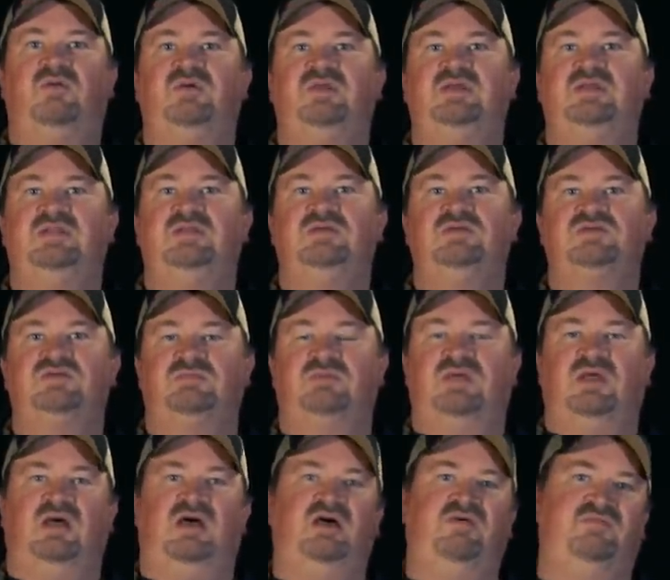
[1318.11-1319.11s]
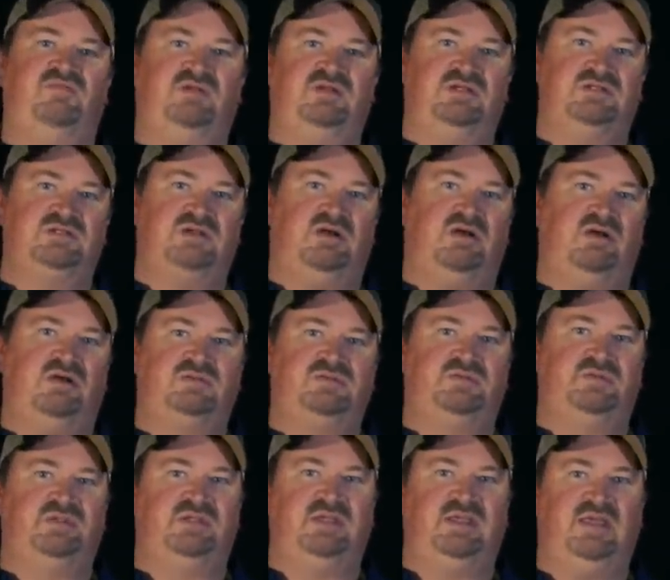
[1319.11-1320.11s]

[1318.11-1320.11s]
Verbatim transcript: we can use some confidence calls with the